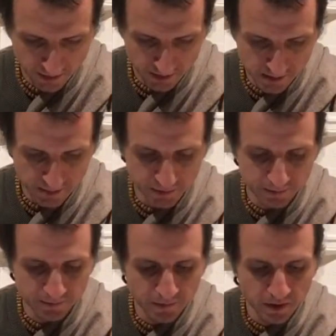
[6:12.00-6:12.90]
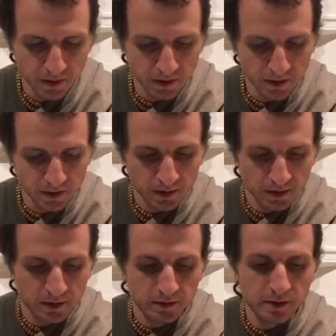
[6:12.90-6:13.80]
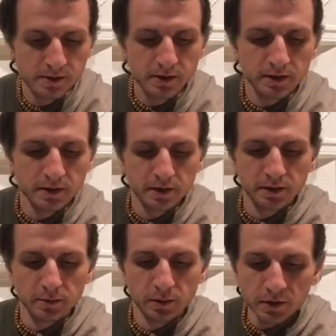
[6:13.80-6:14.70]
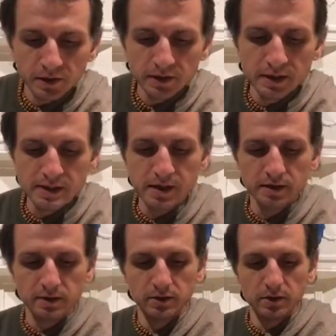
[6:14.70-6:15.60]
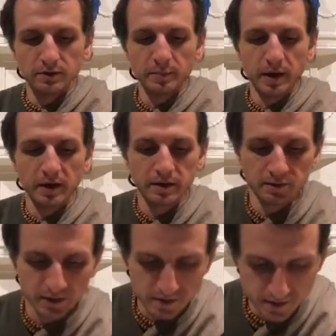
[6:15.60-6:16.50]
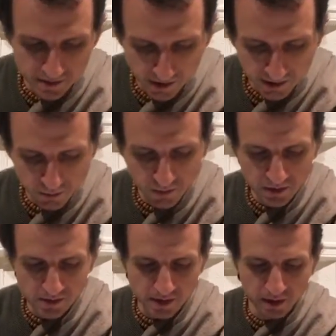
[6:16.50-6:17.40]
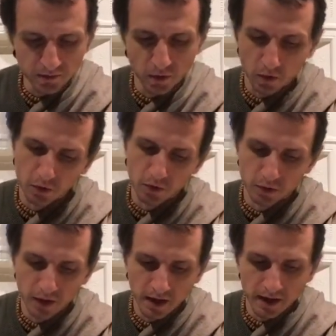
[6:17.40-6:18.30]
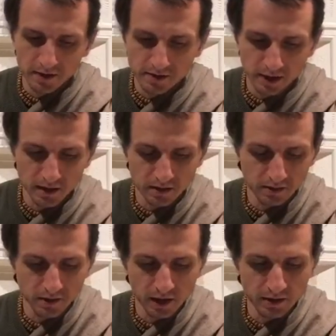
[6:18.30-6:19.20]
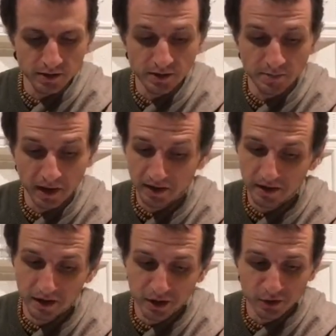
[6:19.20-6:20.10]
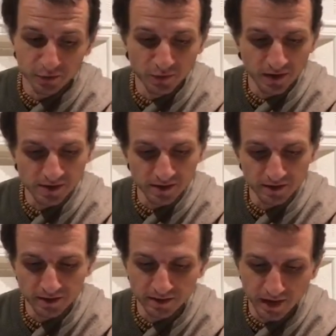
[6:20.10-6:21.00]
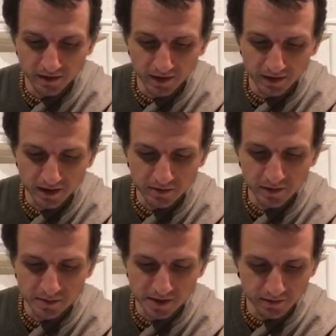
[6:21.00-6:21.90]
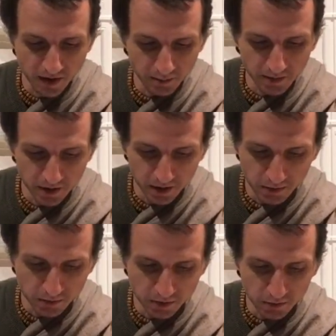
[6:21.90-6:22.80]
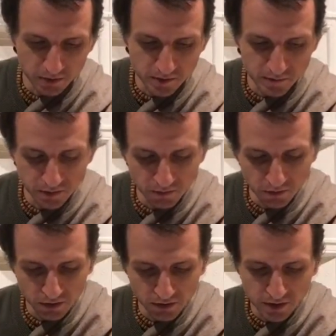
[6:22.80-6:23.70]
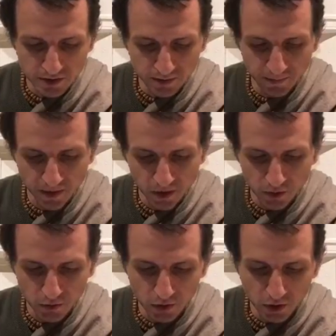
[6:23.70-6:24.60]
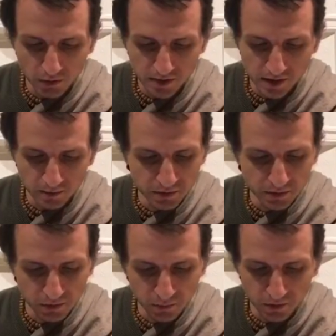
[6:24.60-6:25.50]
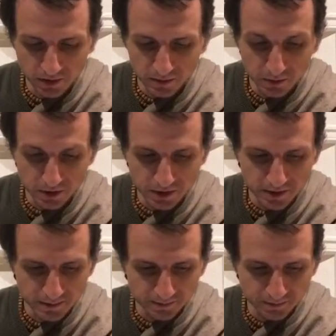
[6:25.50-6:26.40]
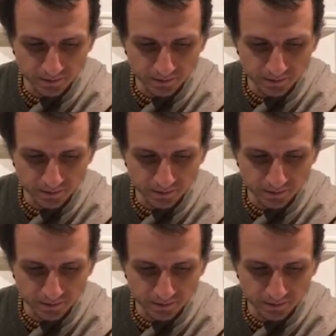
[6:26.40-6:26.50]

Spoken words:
Text 7. Thus the king, the worldly descendant of the Pandavas, decided once and for all, and sat on the Ganges bank to fast until death and give himself up to the lotus feet of Lord Krishna, who alone is able to award liberation.